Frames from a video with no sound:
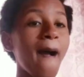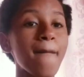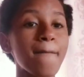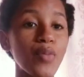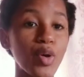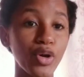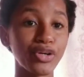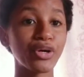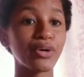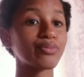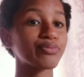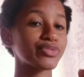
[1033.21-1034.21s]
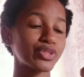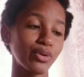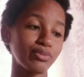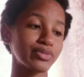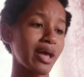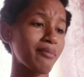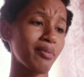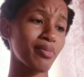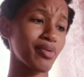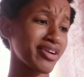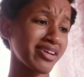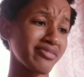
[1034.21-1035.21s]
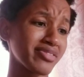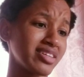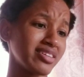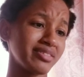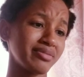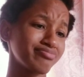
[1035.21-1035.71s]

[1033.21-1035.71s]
Boredom. Sometimes I bored everything.